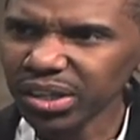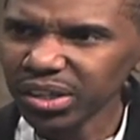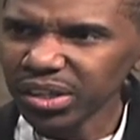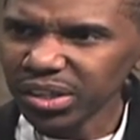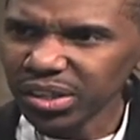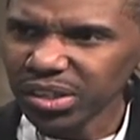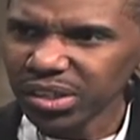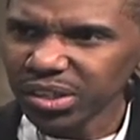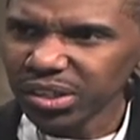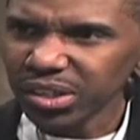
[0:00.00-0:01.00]
Oh, you
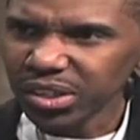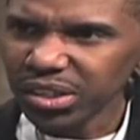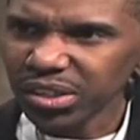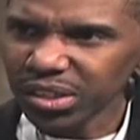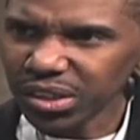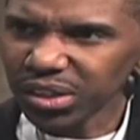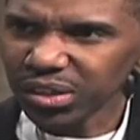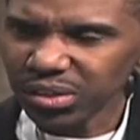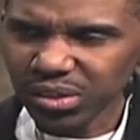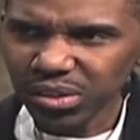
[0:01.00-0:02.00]
better believe. Sure. You know?
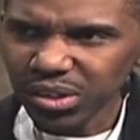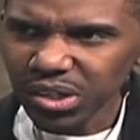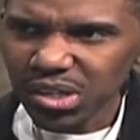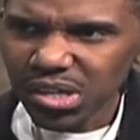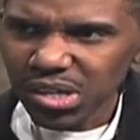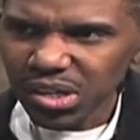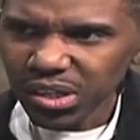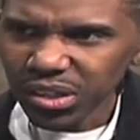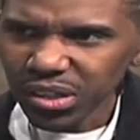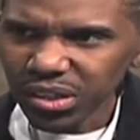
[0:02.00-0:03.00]
That belief system is
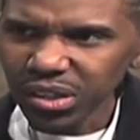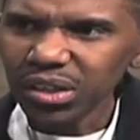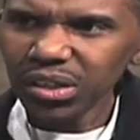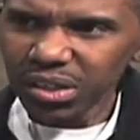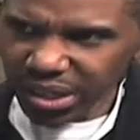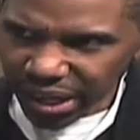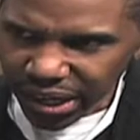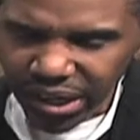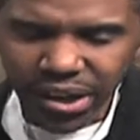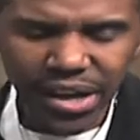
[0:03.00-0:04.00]
something else.
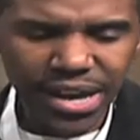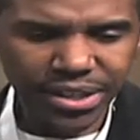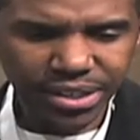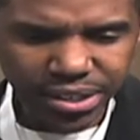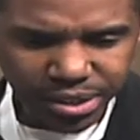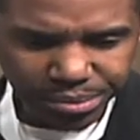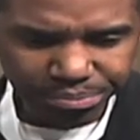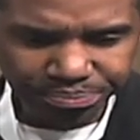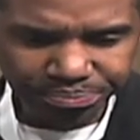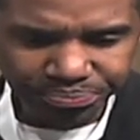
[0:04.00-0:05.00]
Yeah. Oh, and, yes.
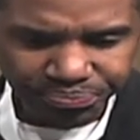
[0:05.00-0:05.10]
um,